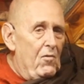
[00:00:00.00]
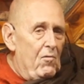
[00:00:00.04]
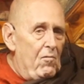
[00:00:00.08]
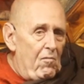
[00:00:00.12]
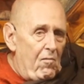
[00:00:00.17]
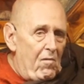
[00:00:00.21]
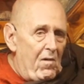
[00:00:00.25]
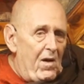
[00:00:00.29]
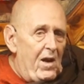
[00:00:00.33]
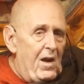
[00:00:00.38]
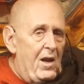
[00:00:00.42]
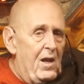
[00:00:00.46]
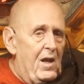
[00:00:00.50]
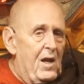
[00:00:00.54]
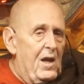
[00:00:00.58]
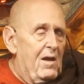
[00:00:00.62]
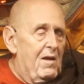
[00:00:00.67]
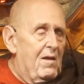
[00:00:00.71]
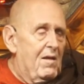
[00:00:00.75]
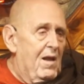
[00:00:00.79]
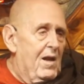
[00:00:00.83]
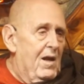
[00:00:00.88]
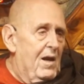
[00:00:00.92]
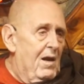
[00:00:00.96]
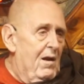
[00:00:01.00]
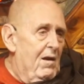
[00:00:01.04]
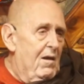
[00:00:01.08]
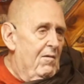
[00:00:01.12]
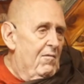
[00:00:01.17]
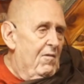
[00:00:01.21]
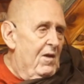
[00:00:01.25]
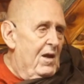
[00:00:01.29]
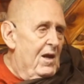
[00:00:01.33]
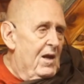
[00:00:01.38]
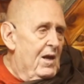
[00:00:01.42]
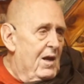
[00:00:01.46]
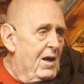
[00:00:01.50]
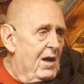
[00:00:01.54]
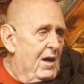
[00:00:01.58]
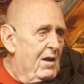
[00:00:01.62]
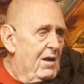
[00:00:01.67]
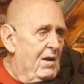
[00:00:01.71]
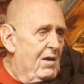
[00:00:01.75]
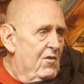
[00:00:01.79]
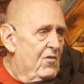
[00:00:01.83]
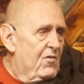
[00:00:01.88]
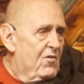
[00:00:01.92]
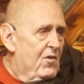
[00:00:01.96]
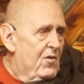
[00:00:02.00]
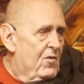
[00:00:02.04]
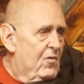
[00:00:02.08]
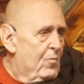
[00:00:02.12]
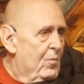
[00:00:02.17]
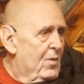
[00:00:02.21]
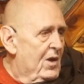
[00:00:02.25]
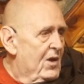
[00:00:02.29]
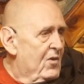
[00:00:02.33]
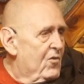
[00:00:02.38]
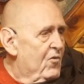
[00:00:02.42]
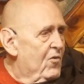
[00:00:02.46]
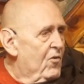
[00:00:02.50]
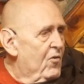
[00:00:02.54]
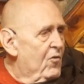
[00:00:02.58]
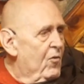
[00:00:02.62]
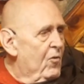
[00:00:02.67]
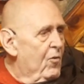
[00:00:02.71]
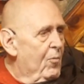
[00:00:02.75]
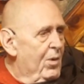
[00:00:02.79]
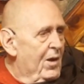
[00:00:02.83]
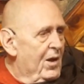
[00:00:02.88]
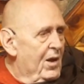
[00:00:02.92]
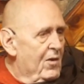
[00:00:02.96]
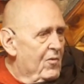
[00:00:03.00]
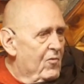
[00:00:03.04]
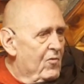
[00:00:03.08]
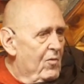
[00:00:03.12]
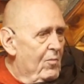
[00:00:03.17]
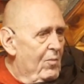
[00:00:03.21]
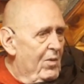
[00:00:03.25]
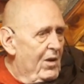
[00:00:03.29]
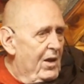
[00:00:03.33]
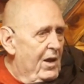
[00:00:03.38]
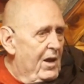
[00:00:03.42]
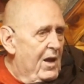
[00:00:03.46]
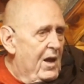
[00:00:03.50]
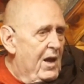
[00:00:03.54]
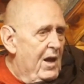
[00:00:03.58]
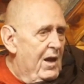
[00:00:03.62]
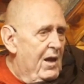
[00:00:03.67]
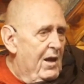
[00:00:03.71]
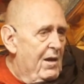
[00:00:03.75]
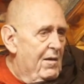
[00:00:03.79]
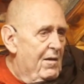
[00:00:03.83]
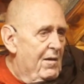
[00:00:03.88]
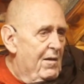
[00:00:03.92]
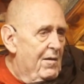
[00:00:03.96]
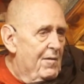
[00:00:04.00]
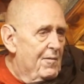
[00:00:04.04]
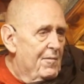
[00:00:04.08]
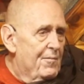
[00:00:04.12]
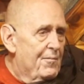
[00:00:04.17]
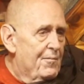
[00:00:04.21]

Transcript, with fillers: you radiate that loving kindness as much as you possibly can.